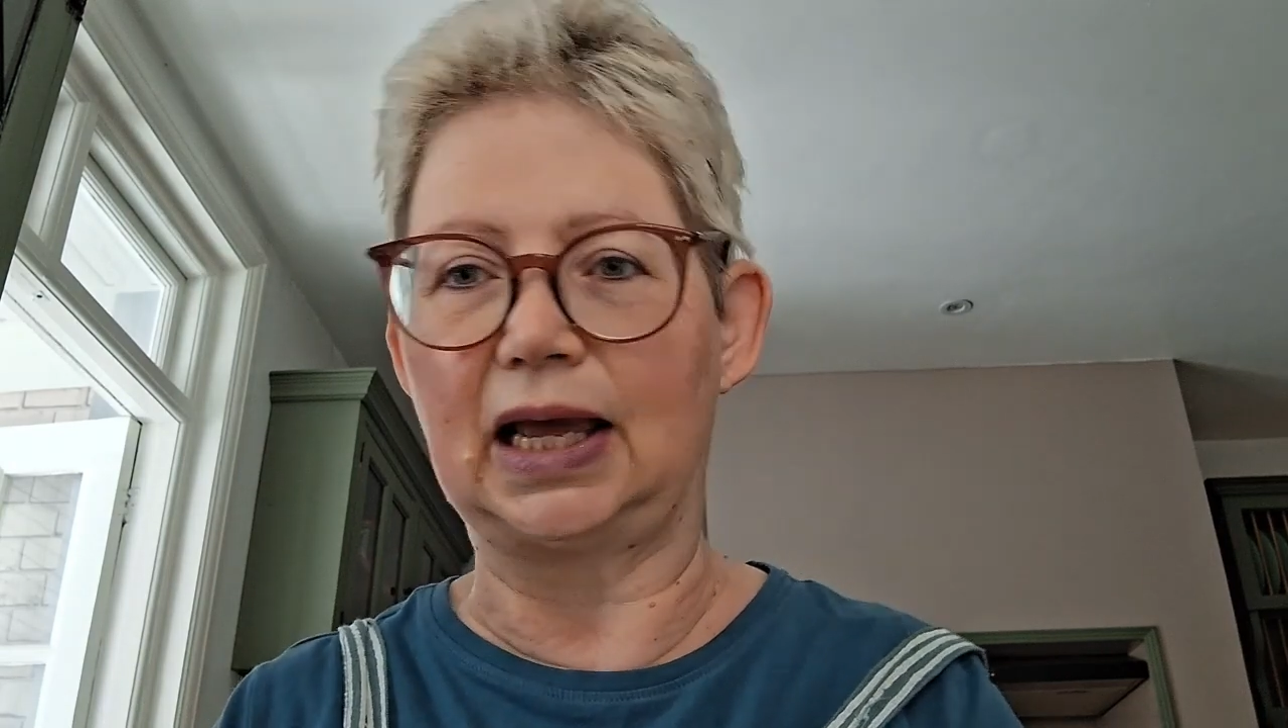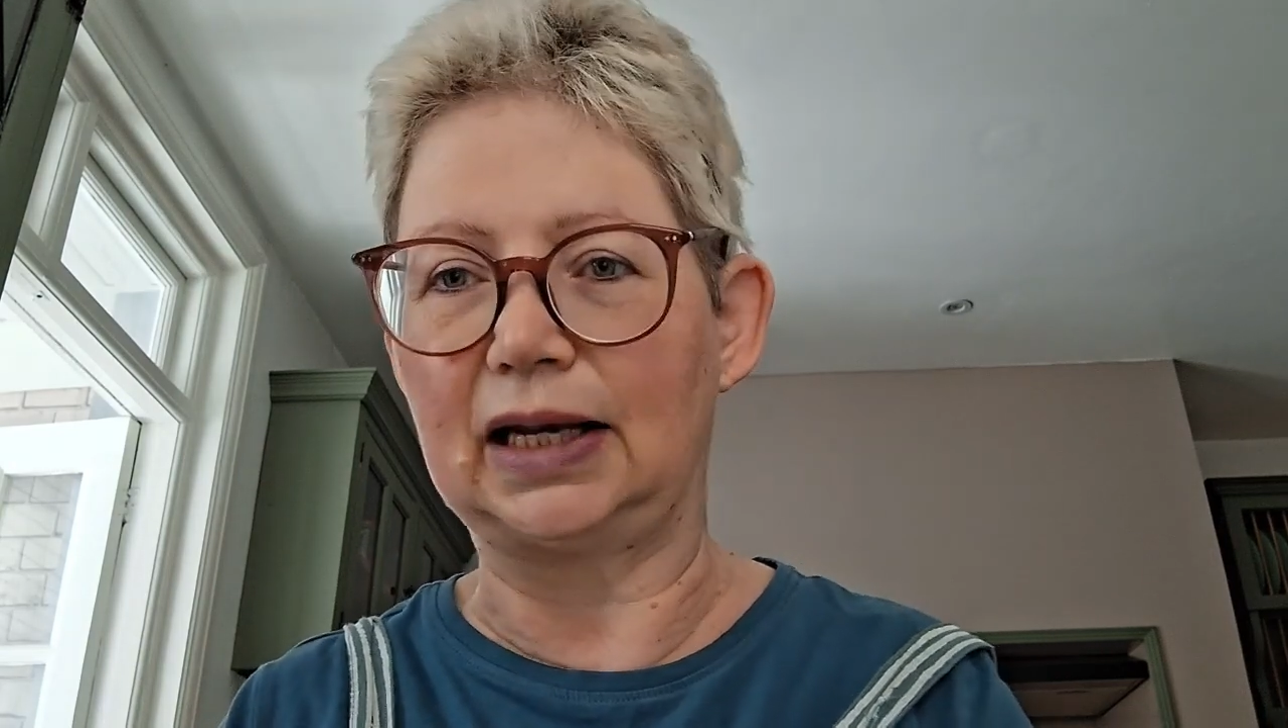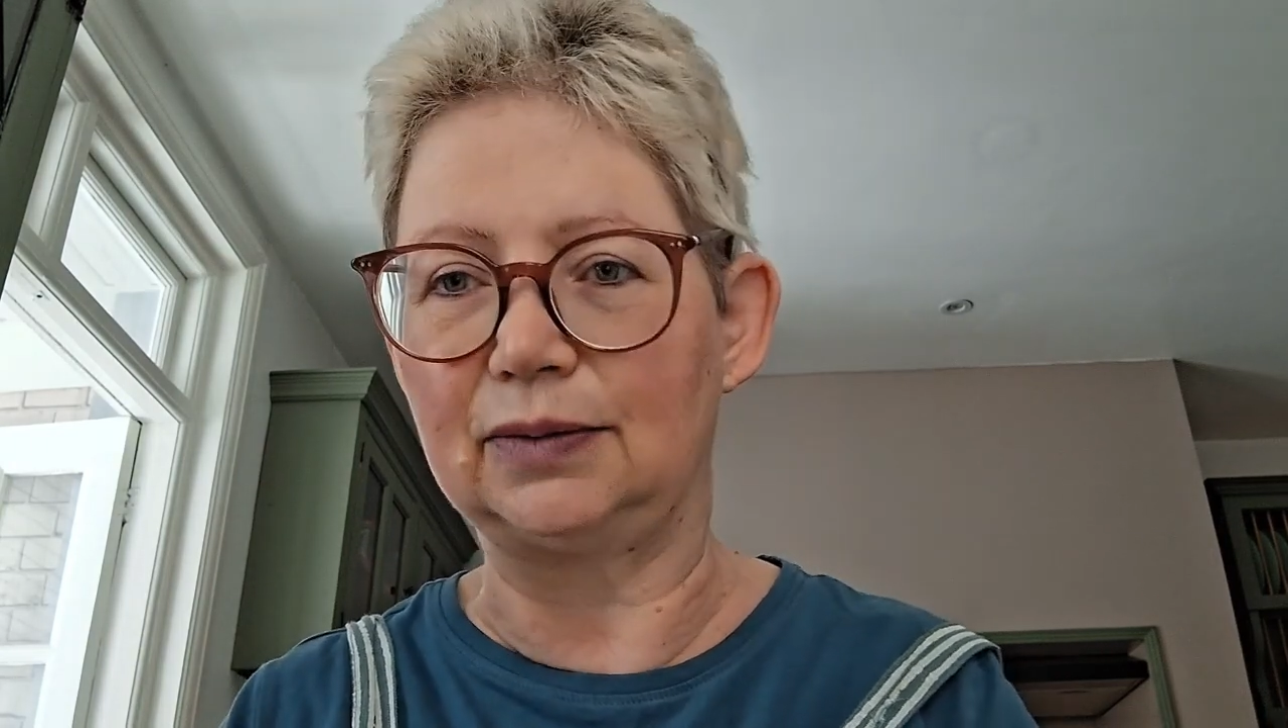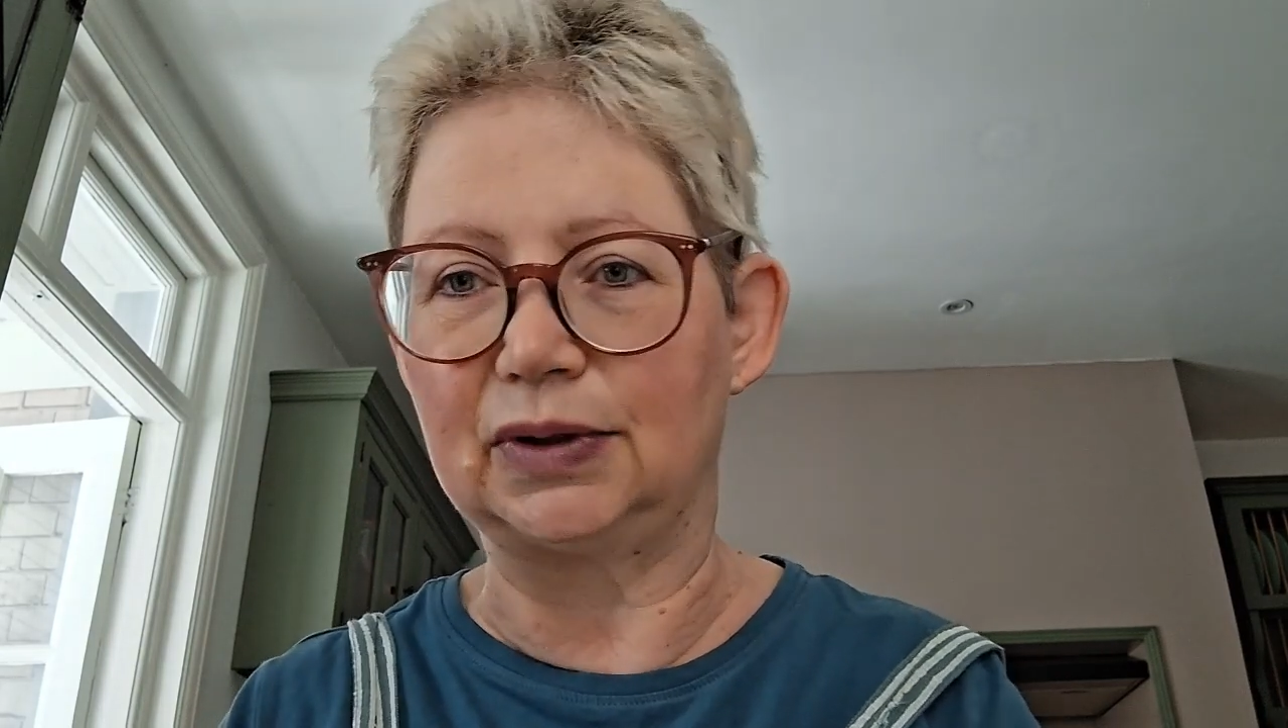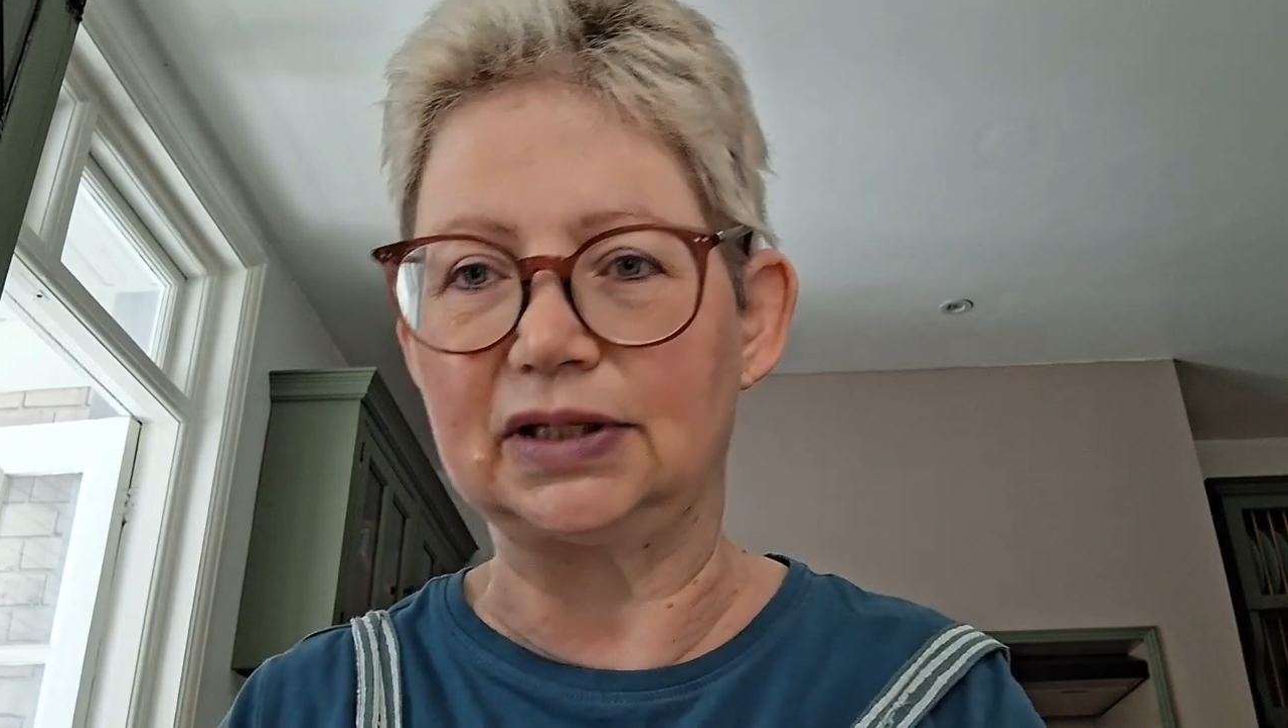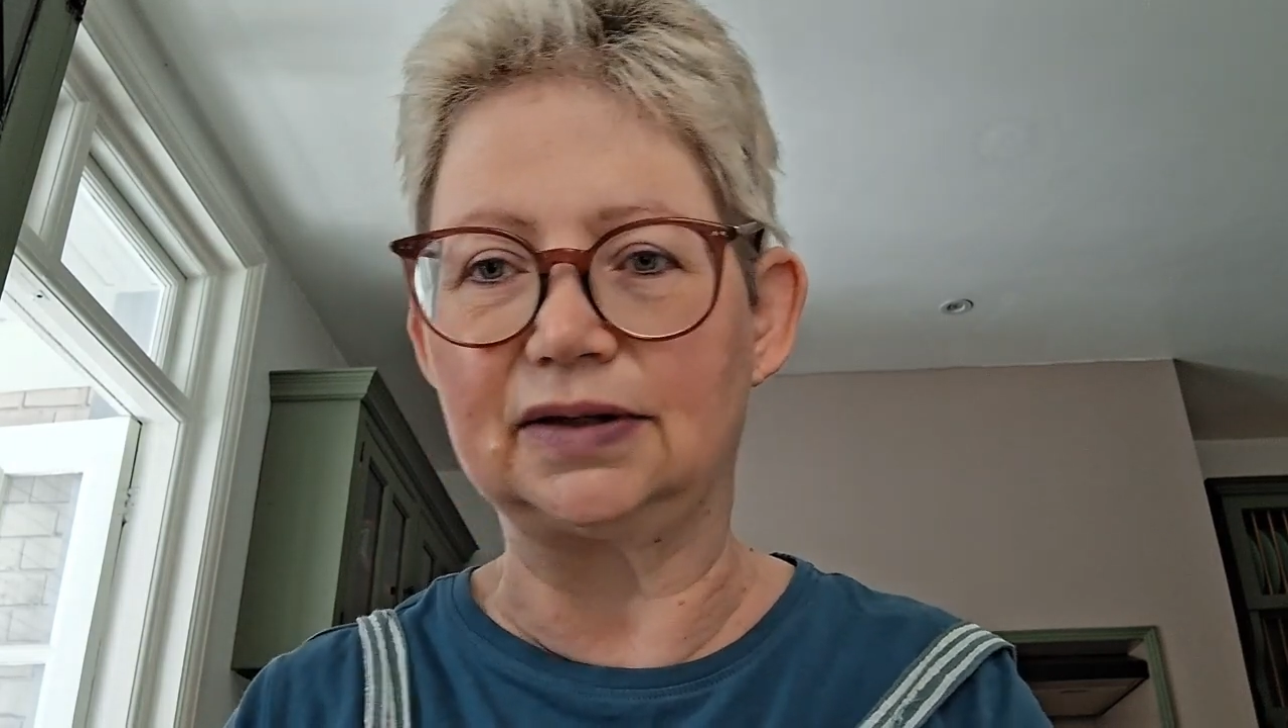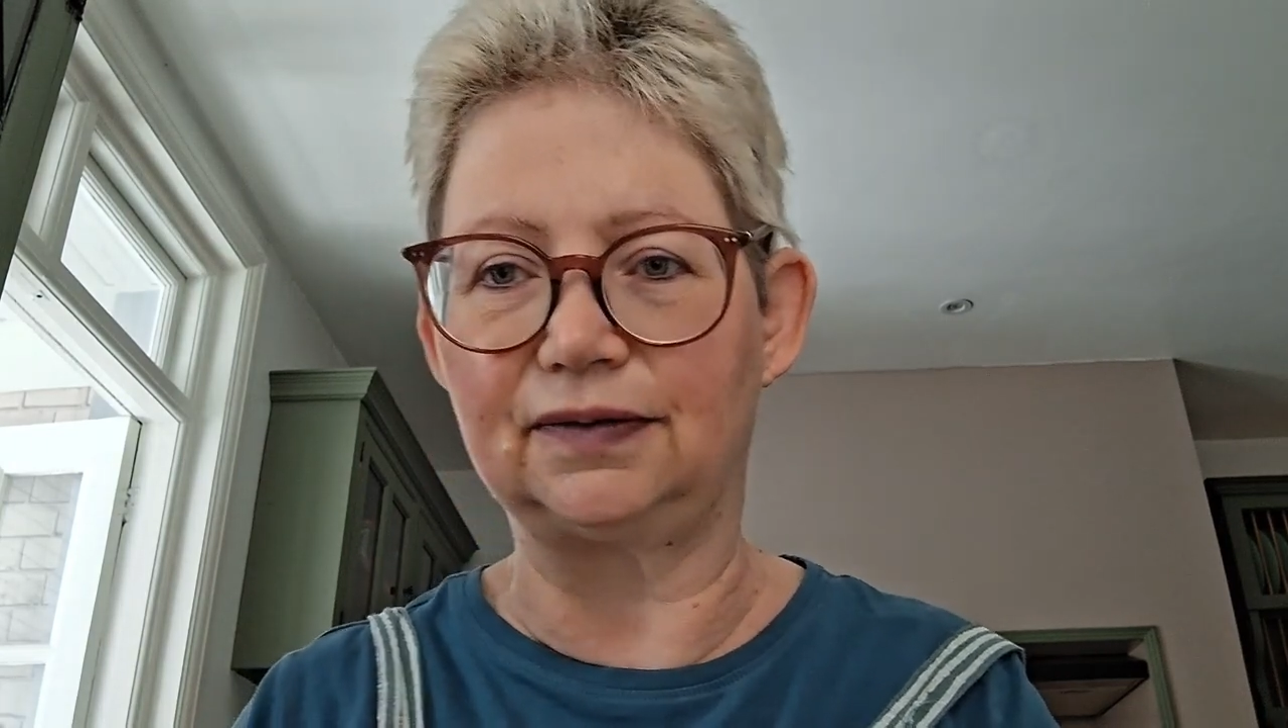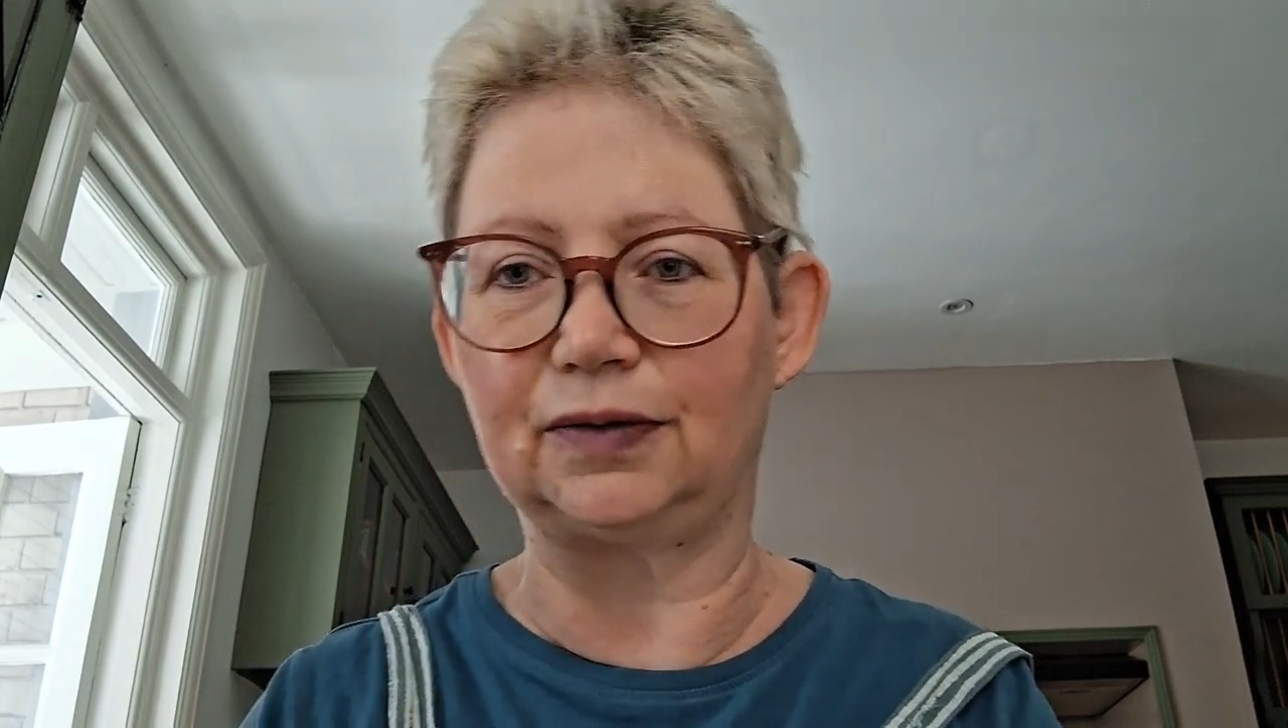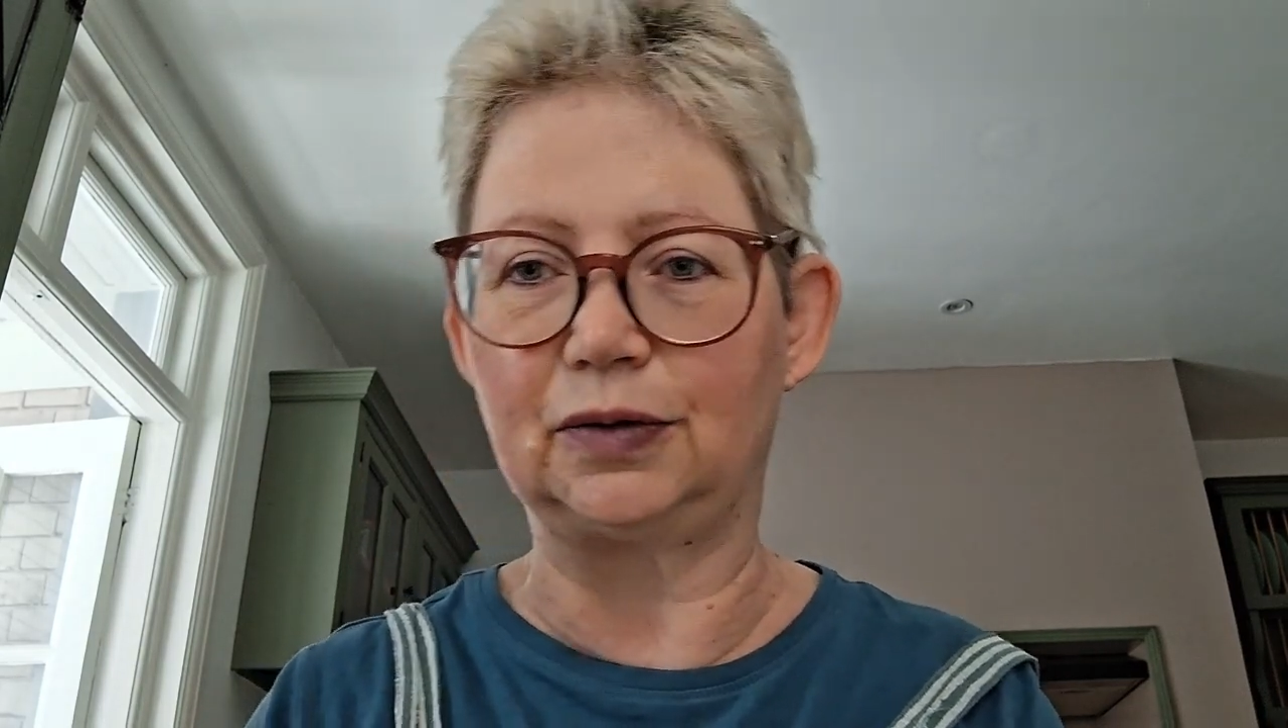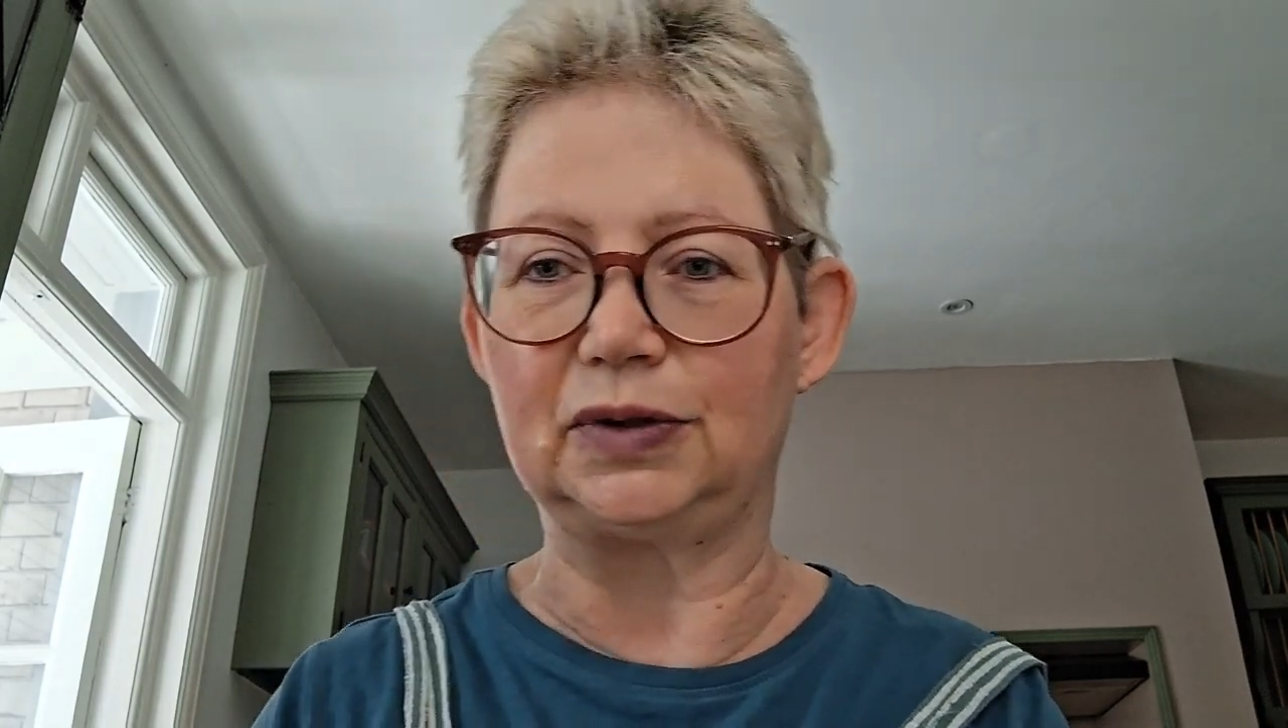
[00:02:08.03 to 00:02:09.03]
elements
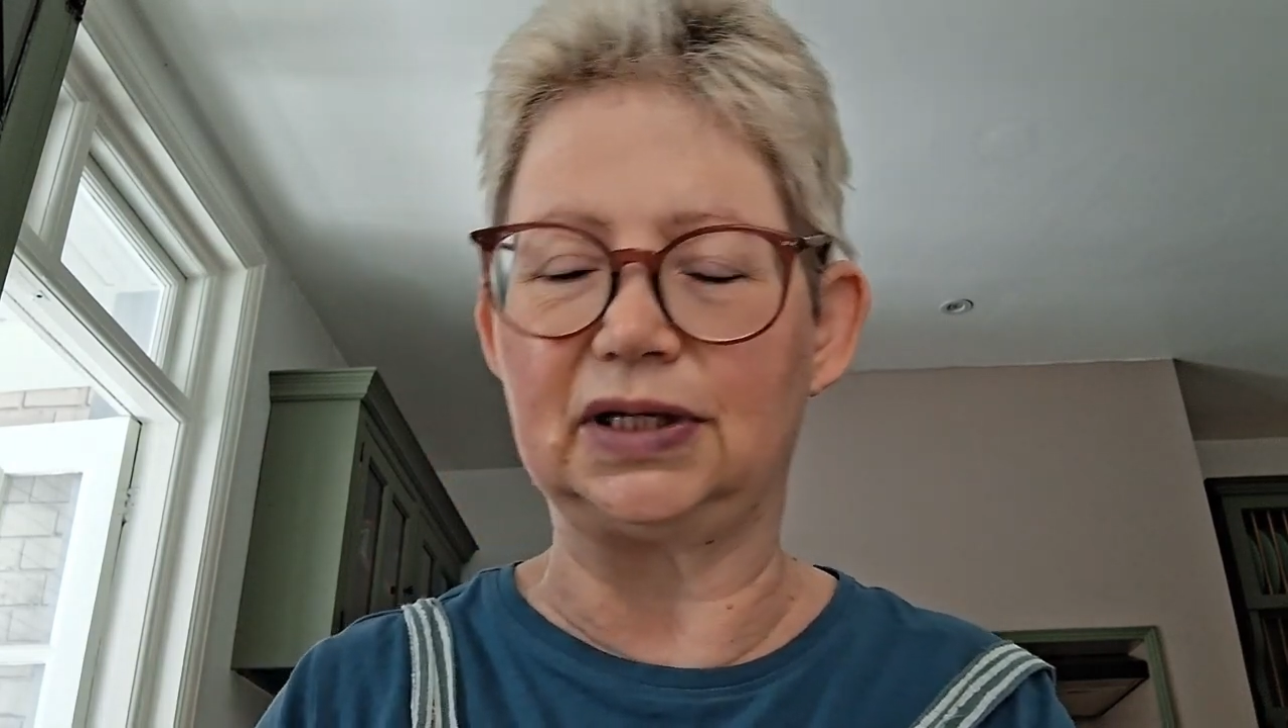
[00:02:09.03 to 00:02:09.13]
of good